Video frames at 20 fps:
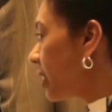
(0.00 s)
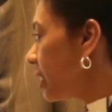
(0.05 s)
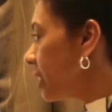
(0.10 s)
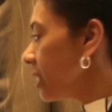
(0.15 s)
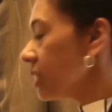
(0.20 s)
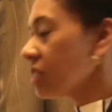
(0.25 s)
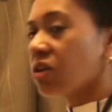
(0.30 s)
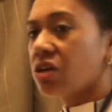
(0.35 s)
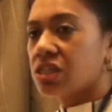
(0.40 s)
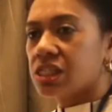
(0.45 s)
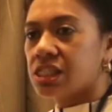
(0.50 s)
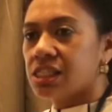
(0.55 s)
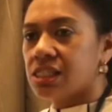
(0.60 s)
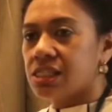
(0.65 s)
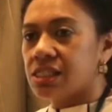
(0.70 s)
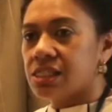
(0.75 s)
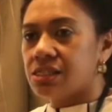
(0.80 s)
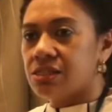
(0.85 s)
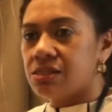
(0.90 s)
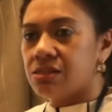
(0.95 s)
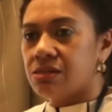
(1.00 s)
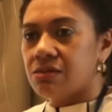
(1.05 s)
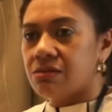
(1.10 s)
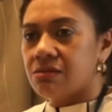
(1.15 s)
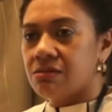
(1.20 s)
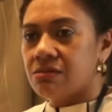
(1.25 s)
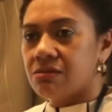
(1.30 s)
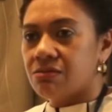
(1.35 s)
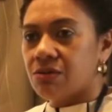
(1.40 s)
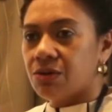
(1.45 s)
this is not just
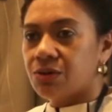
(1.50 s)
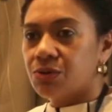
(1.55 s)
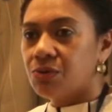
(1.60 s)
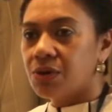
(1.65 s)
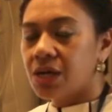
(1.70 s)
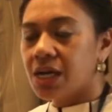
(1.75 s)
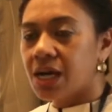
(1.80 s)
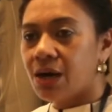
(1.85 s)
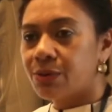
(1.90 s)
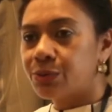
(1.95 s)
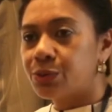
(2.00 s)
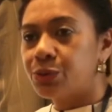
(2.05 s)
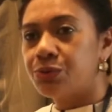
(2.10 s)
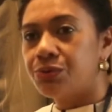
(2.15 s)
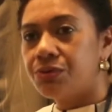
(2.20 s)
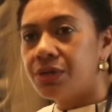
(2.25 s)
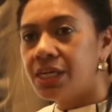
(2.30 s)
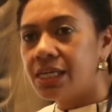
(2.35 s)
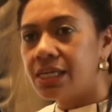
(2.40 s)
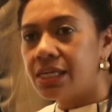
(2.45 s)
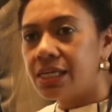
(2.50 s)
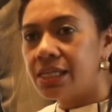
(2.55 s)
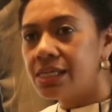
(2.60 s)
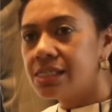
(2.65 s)
not knowing how to read.